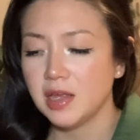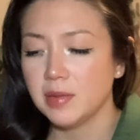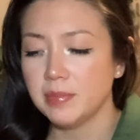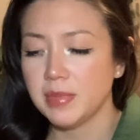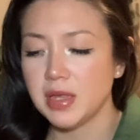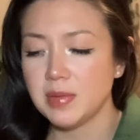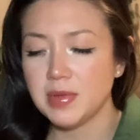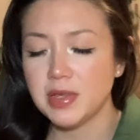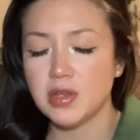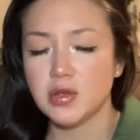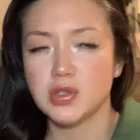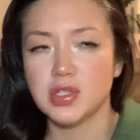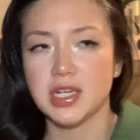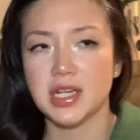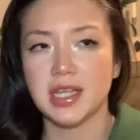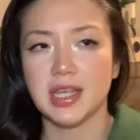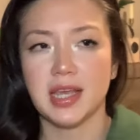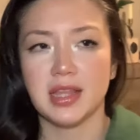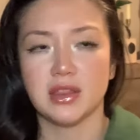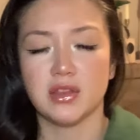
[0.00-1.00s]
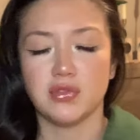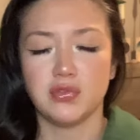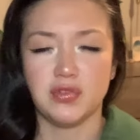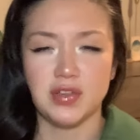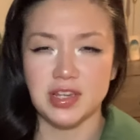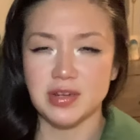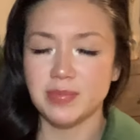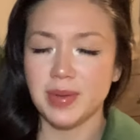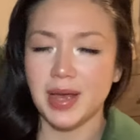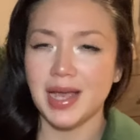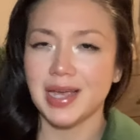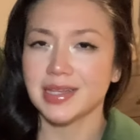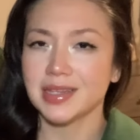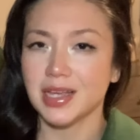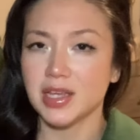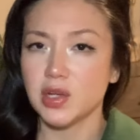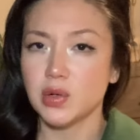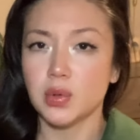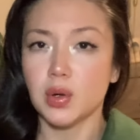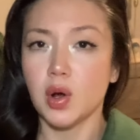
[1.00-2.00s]
maybe you didn't get the feedback
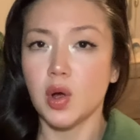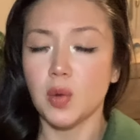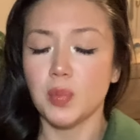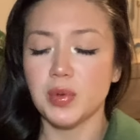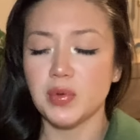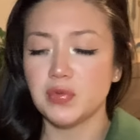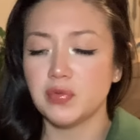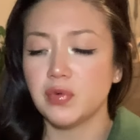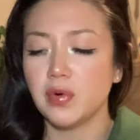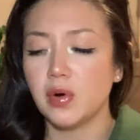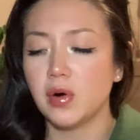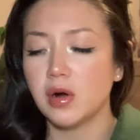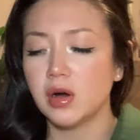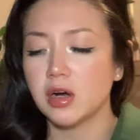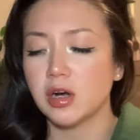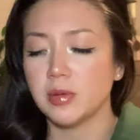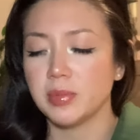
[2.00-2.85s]
that you were hoping for,